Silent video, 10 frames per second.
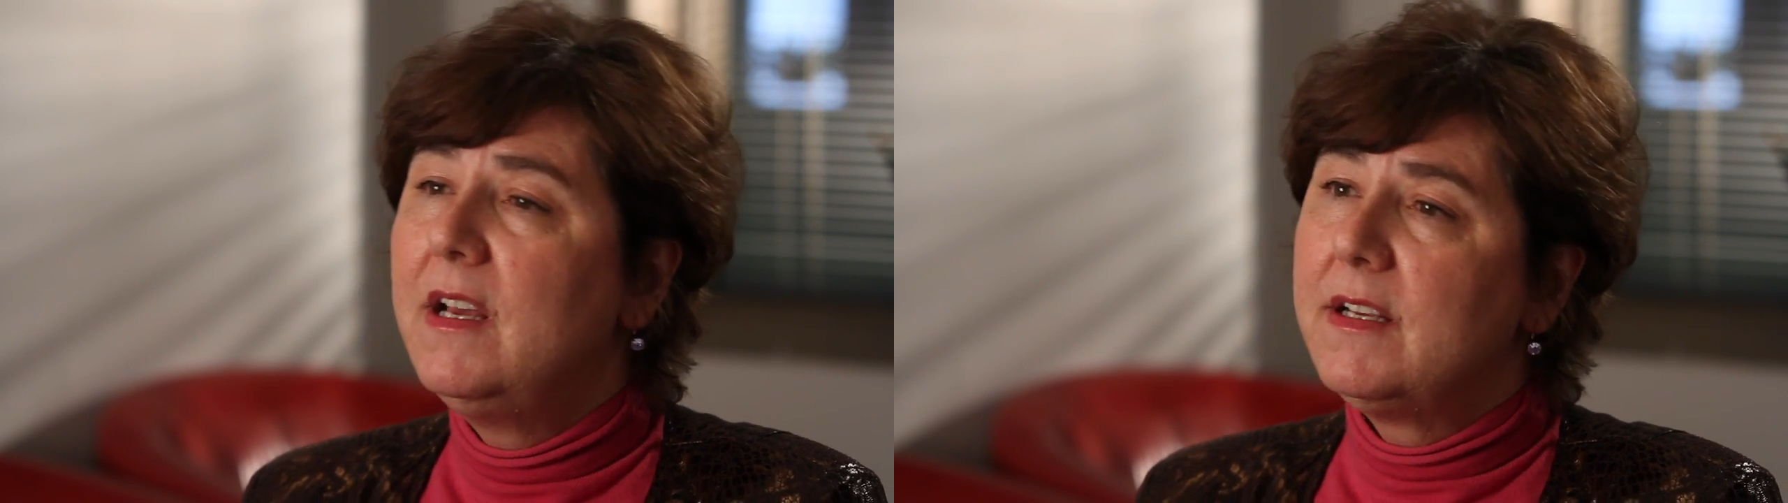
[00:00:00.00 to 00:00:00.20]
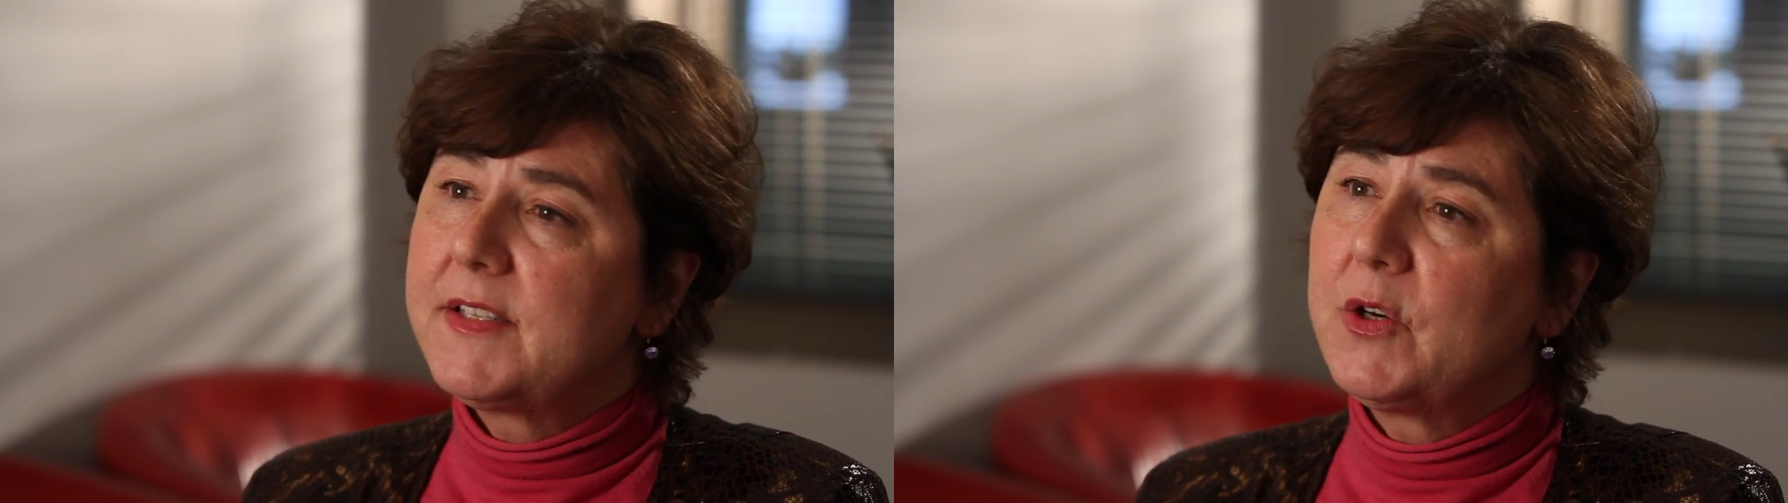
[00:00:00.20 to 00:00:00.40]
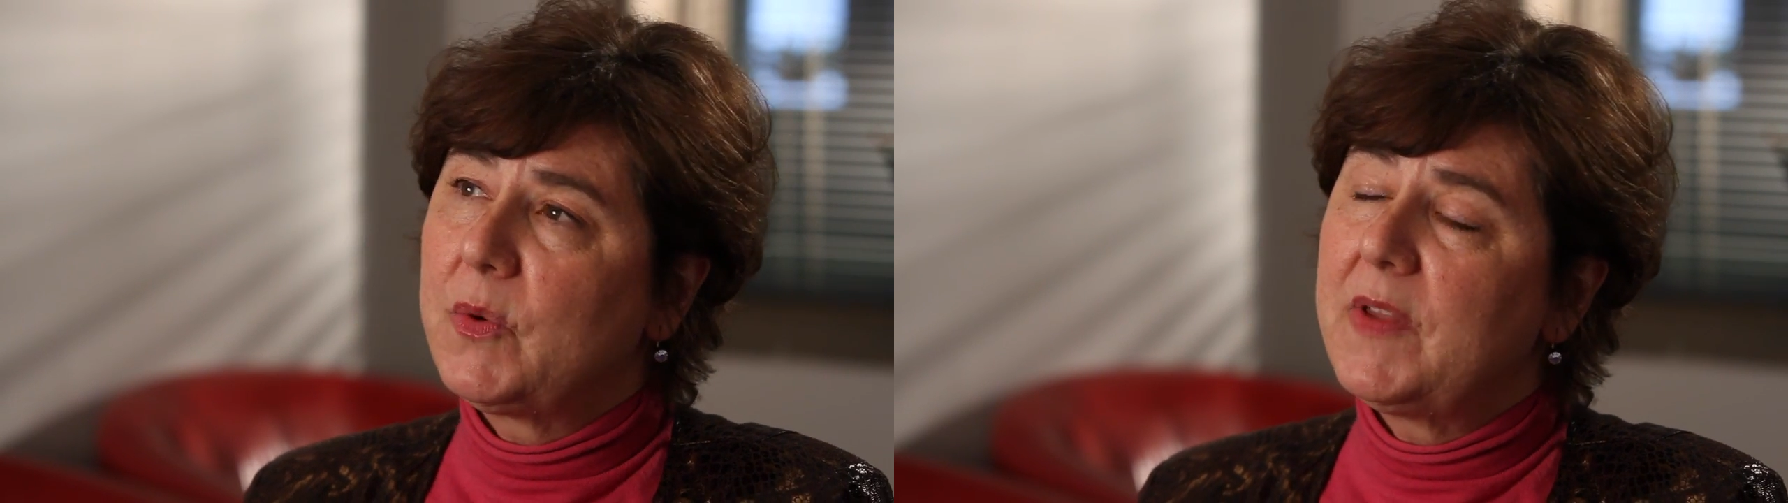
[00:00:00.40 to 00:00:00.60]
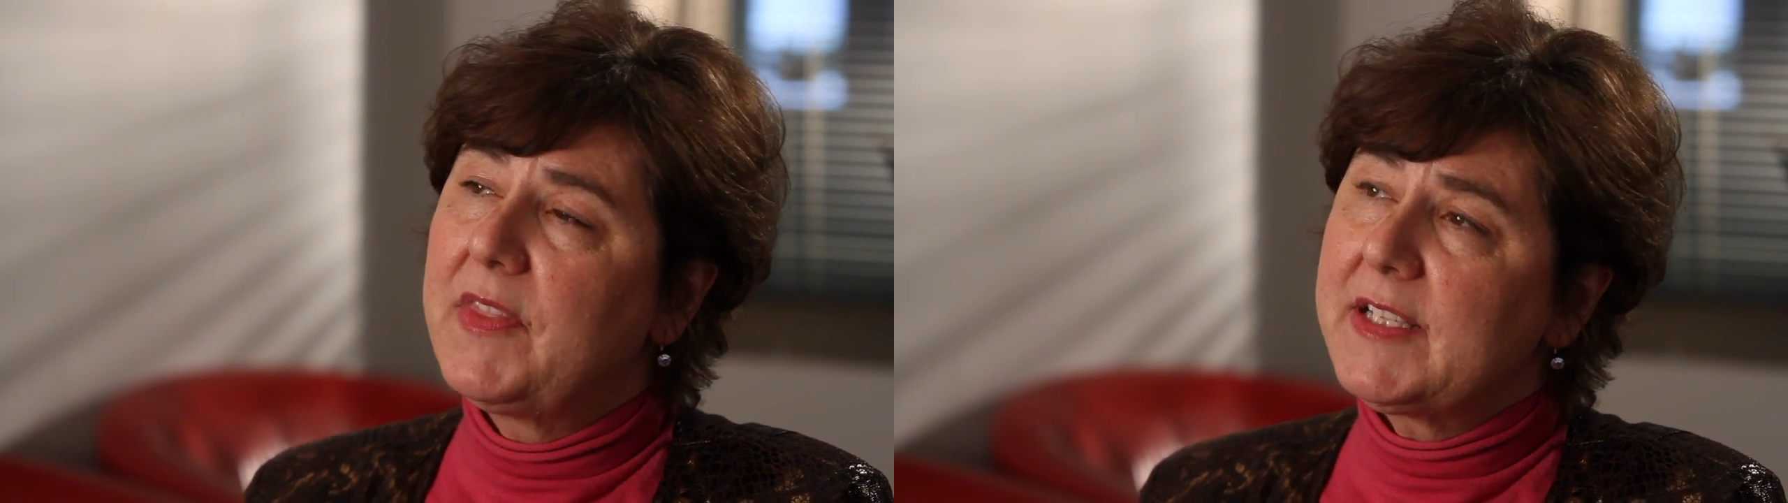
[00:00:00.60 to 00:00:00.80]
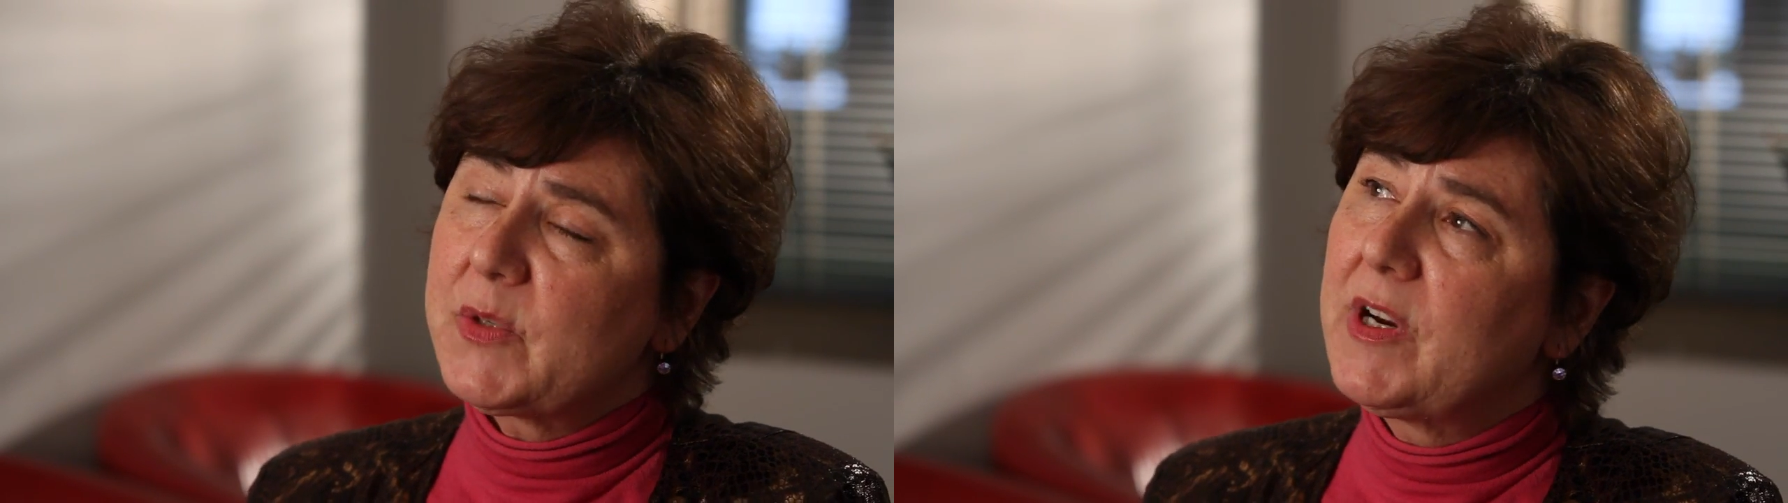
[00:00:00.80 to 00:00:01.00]
So
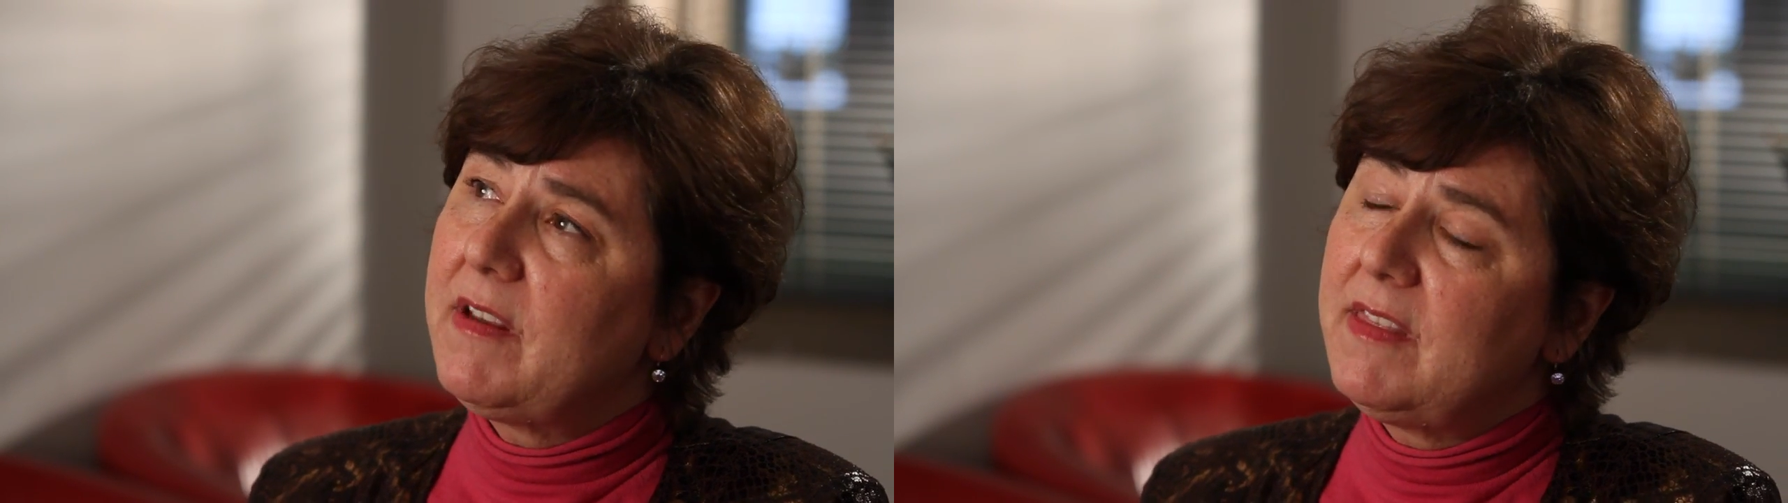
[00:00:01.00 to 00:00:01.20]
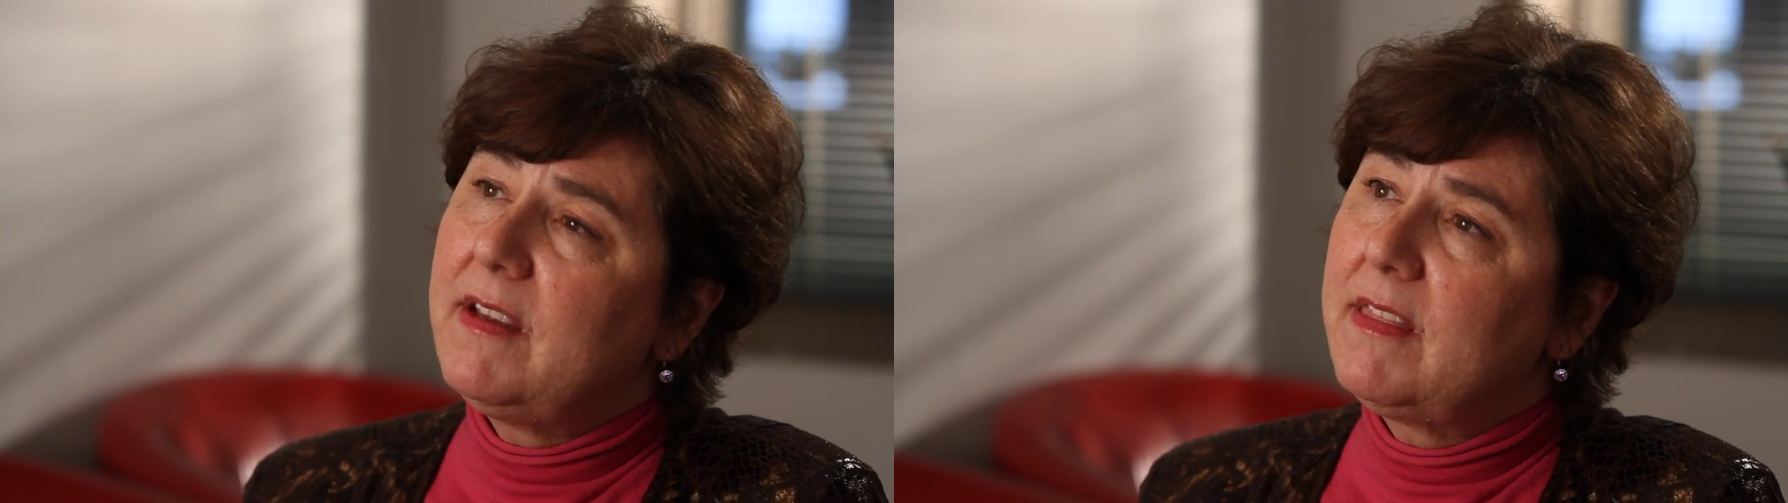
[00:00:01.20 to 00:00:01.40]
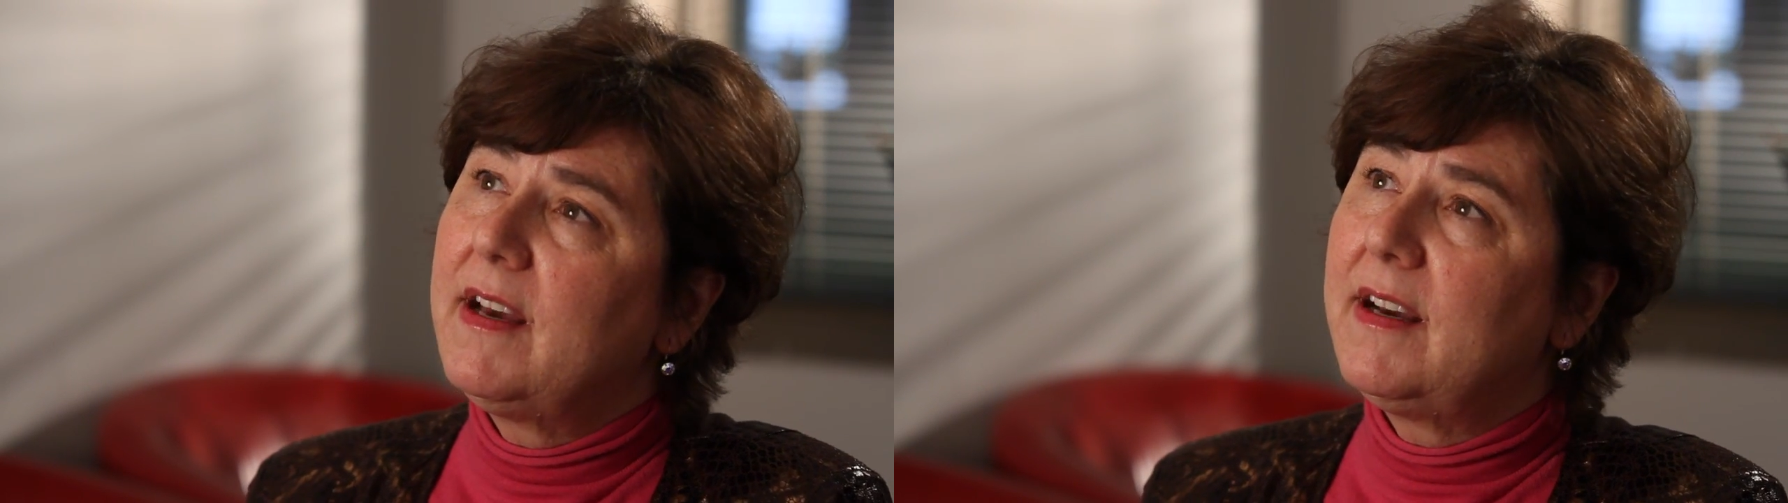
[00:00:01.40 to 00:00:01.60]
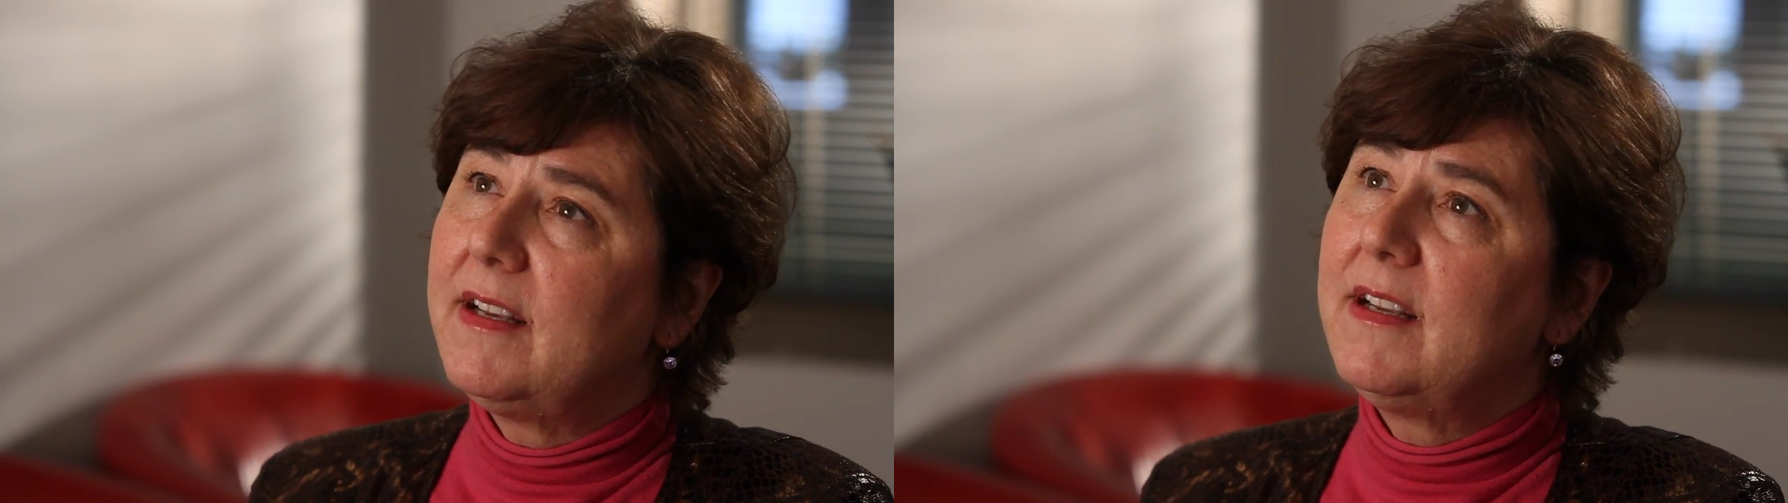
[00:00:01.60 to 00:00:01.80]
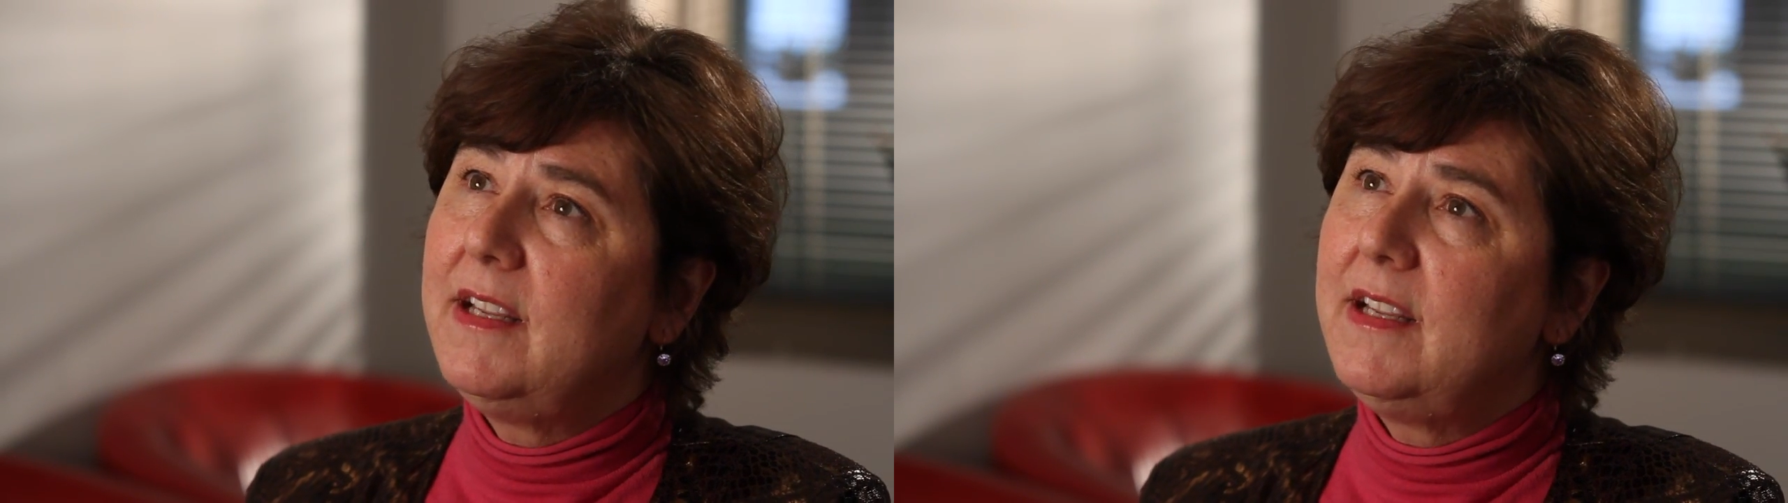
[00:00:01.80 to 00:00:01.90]
that's where I think that,